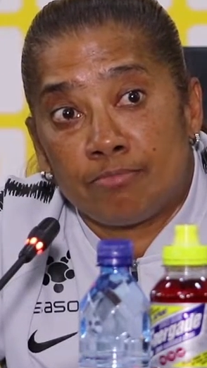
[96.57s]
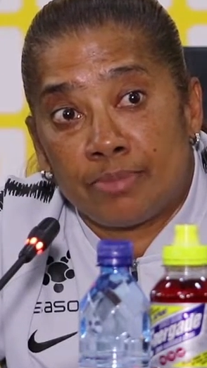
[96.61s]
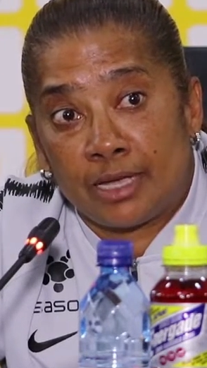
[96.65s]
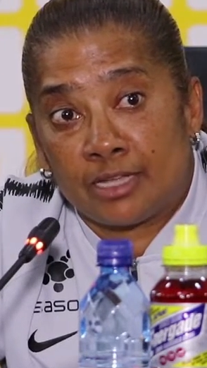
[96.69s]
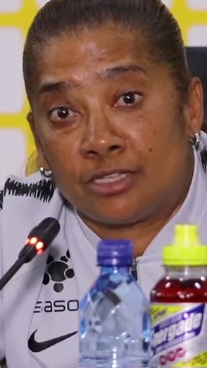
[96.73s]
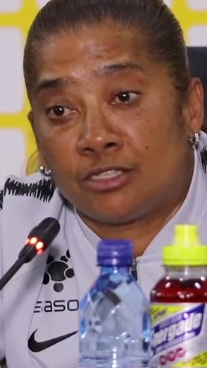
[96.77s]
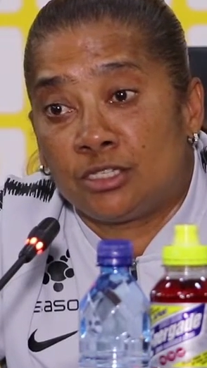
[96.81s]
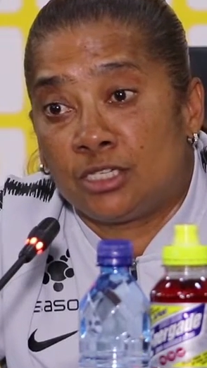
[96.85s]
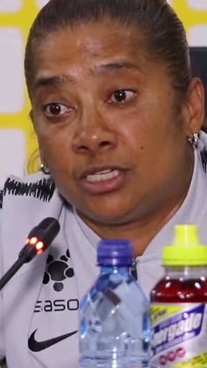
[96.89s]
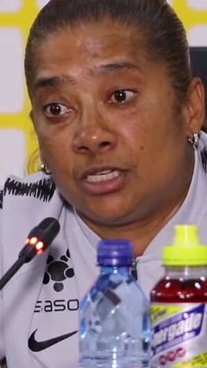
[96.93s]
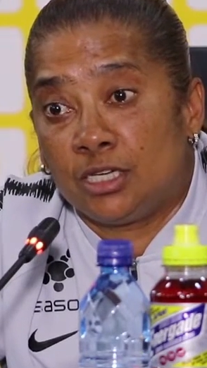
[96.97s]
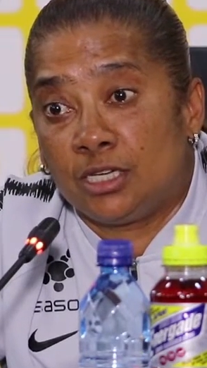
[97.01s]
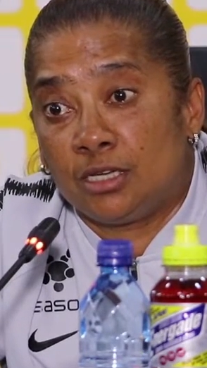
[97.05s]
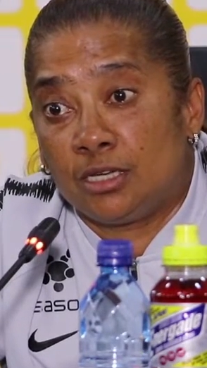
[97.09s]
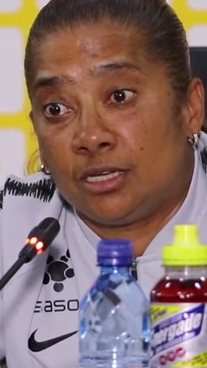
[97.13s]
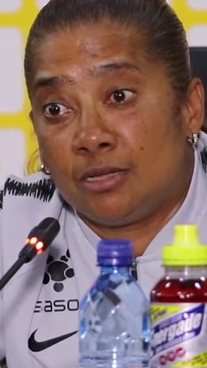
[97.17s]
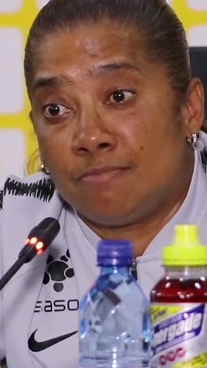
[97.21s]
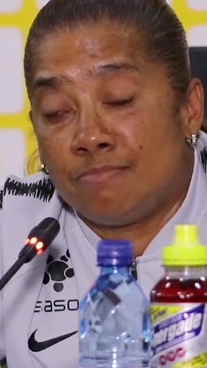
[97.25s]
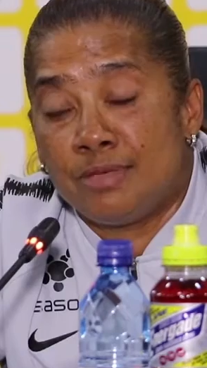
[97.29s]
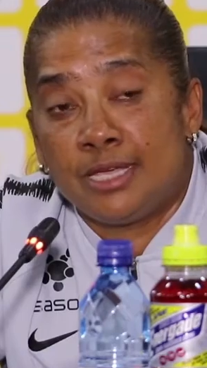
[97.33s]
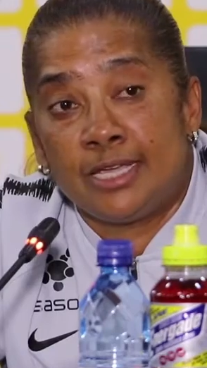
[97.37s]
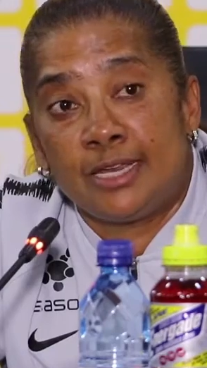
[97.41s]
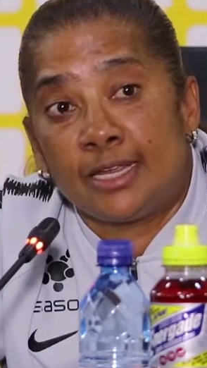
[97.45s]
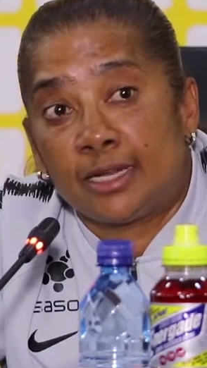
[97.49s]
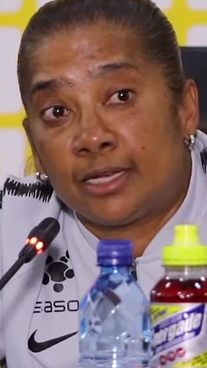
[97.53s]
but she
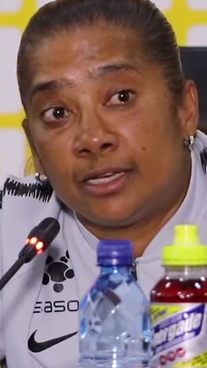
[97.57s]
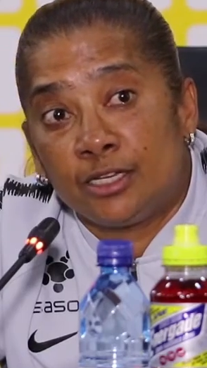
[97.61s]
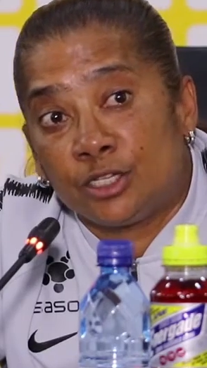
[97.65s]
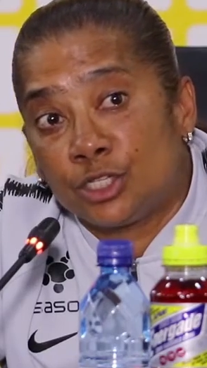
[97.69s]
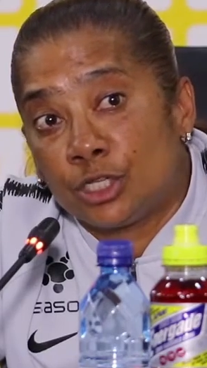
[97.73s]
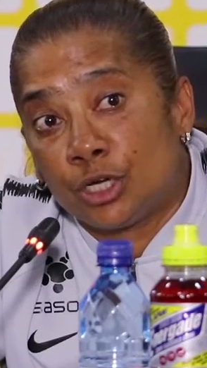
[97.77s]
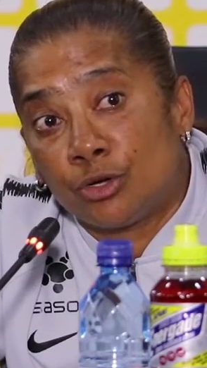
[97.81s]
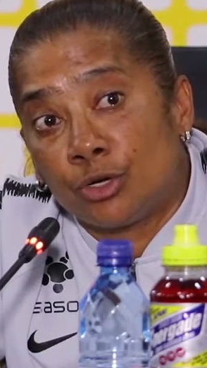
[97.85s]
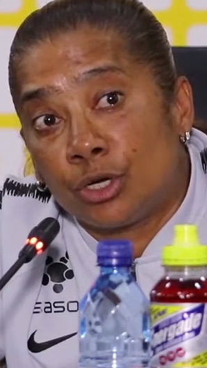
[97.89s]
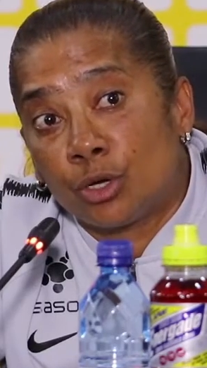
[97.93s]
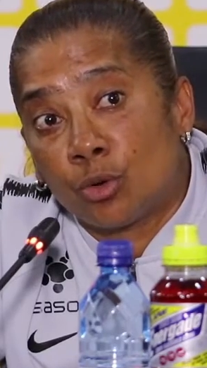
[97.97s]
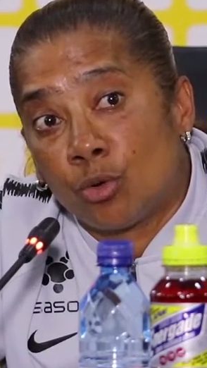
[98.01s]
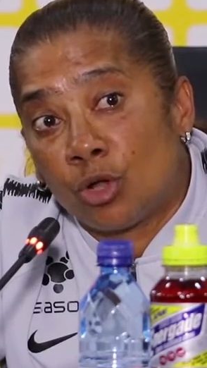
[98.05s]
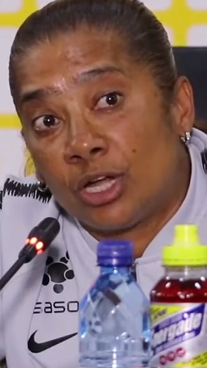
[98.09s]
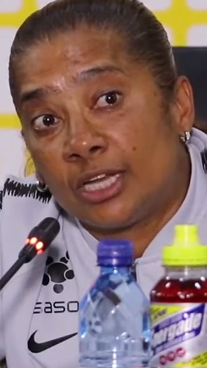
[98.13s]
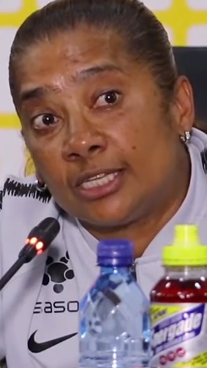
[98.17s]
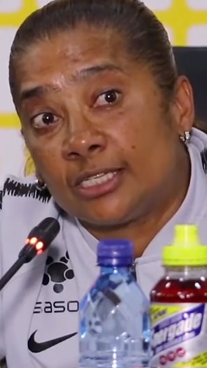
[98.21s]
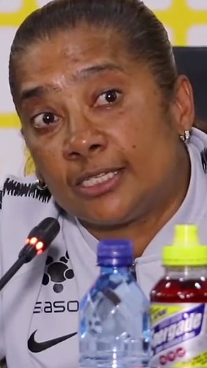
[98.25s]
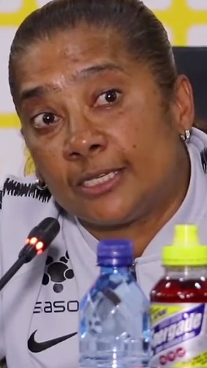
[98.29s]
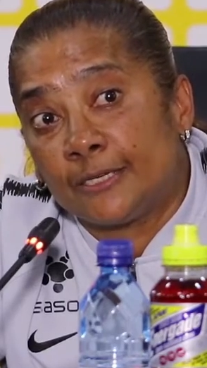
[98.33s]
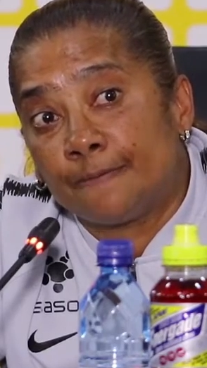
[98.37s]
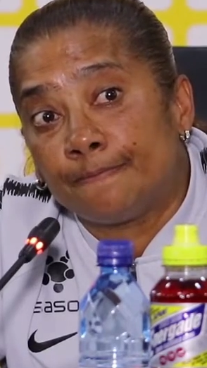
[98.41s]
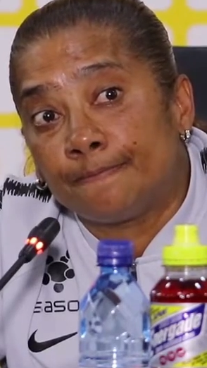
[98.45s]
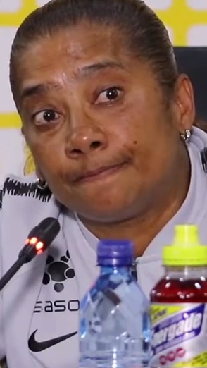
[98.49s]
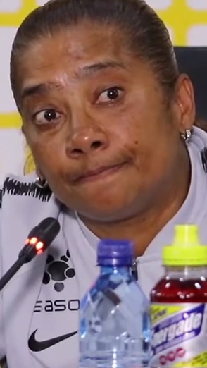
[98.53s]
immediately showed her
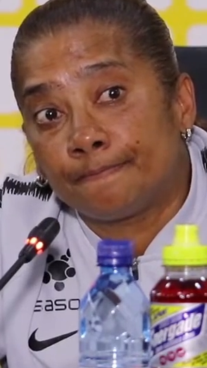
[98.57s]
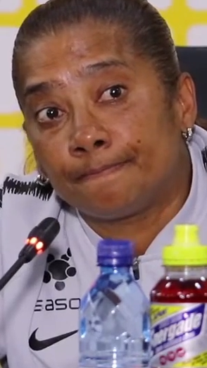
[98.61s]
quality.